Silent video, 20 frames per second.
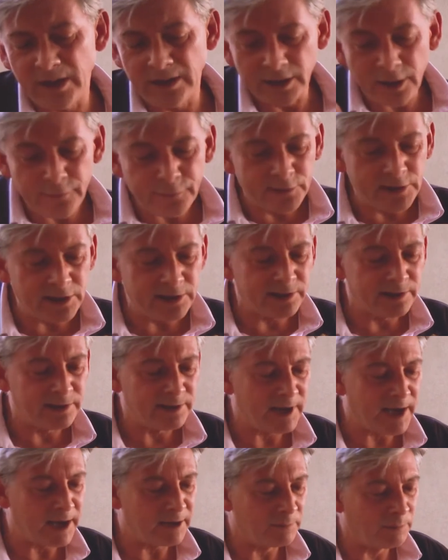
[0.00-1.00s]
cap being
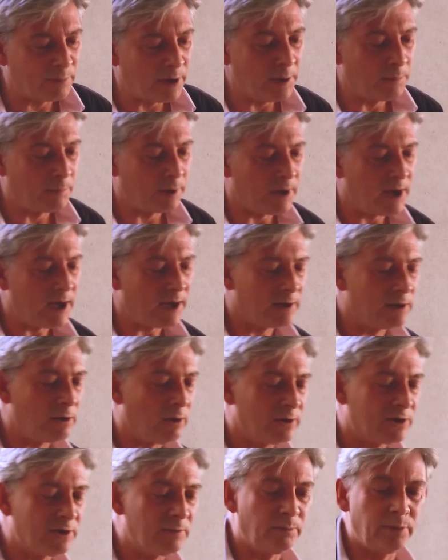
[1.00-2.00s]
lifted, and
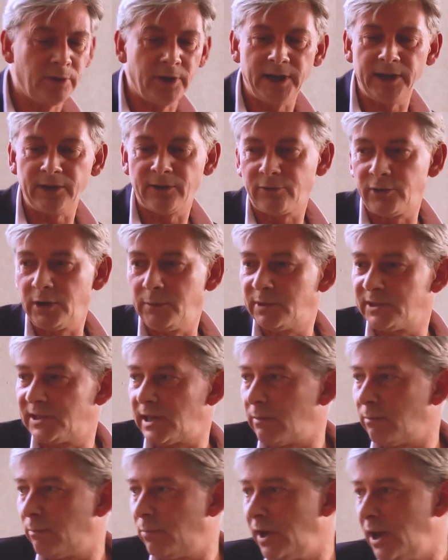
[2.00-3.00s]
people are contemplating
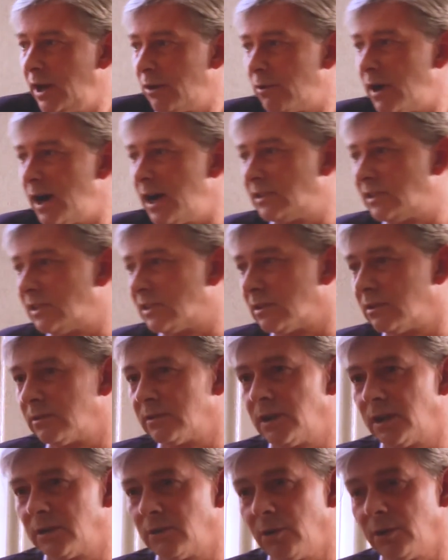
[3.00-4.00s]
3% pay
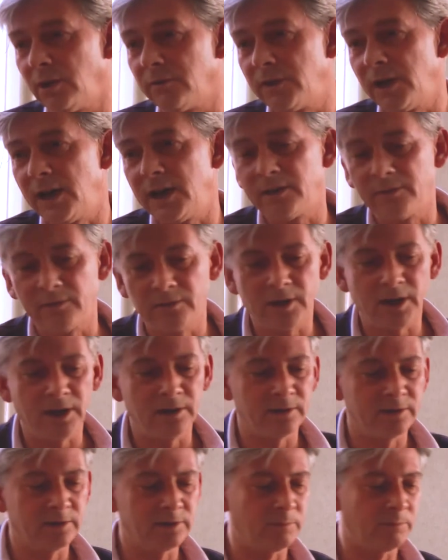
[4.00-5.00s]
rises and all of
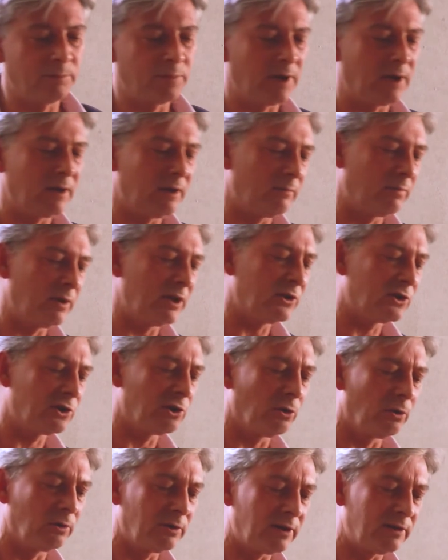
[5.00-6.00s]
that, and
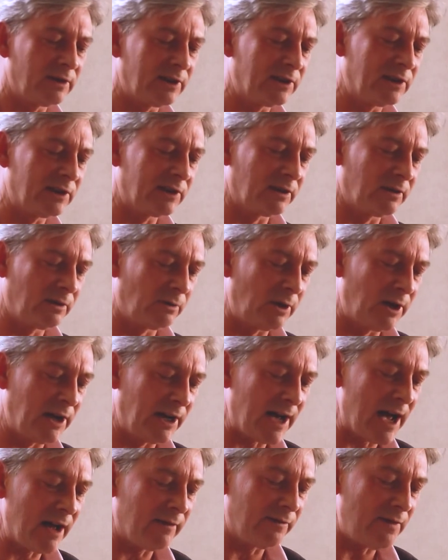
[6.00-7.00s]
being told that this
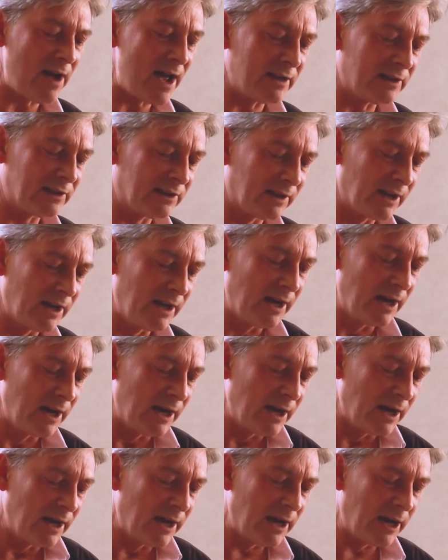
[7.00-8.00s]
is a great
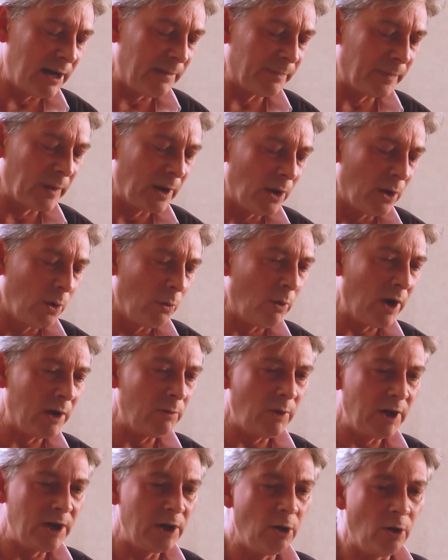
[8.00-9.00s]
advance,
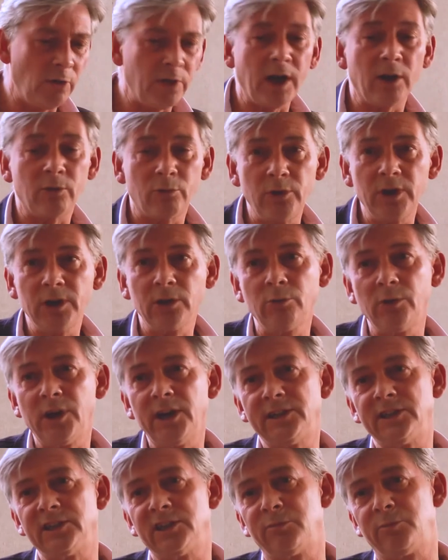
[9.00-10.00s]
when we know
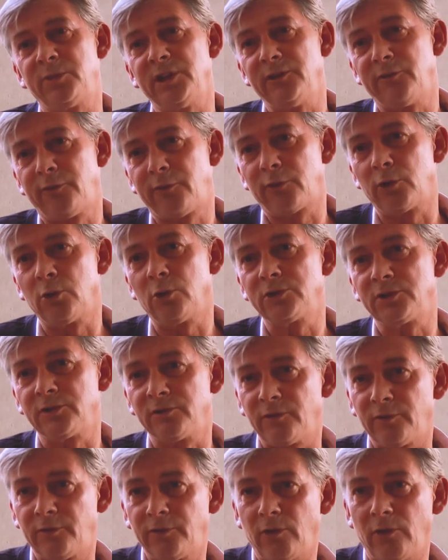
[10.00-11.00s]
that real wages have been
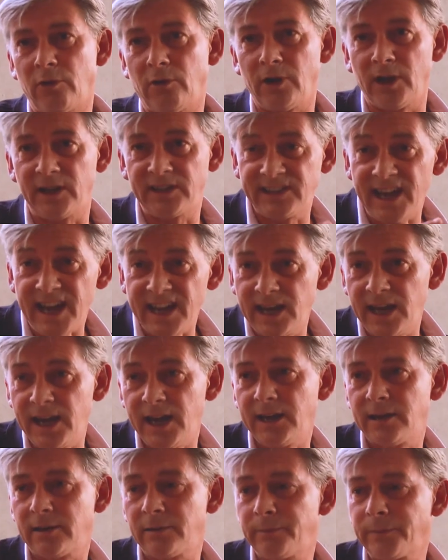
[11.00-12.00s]
frozen for
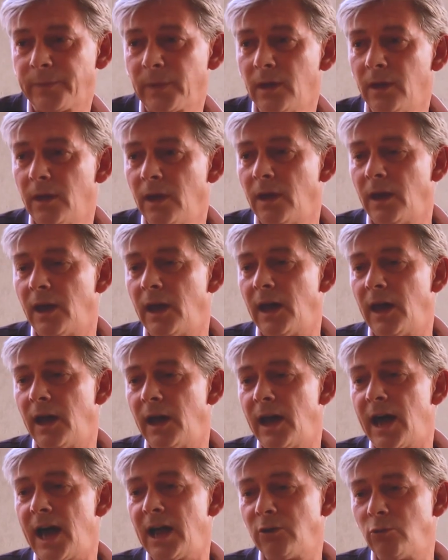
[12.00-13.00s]
a decade,
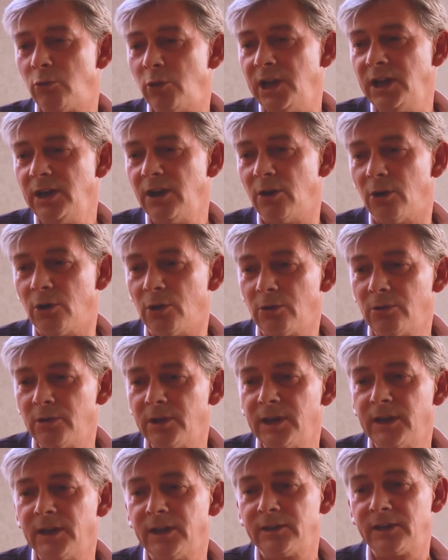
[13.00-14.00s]
and we
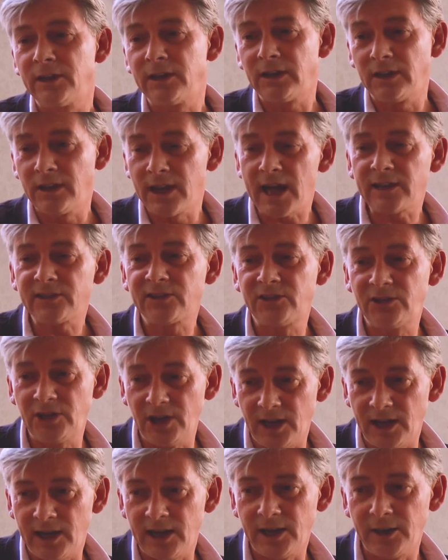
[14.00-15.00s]
know that
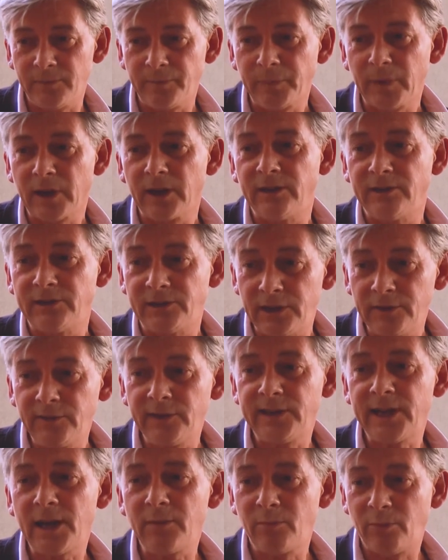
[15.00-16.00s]
last year
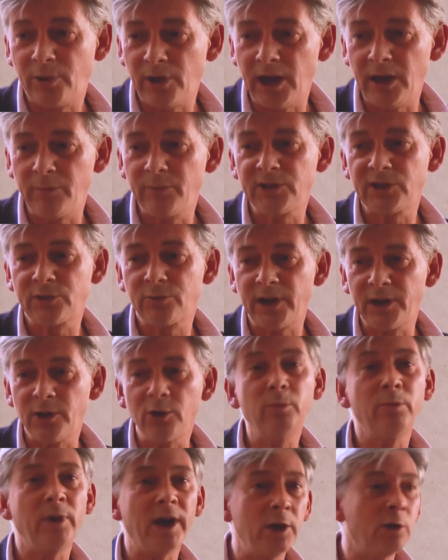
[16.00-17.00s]
dividend
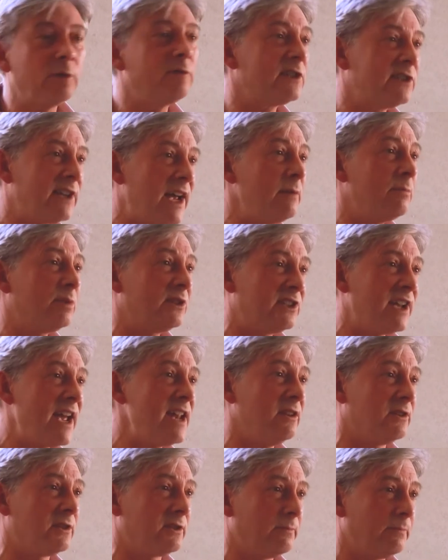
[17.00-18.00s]
payments went up by over
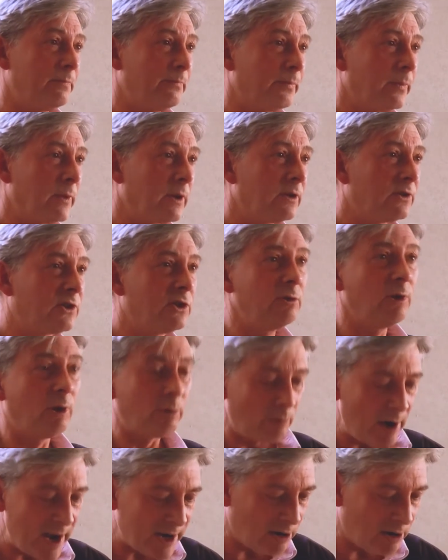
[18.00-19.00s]
10%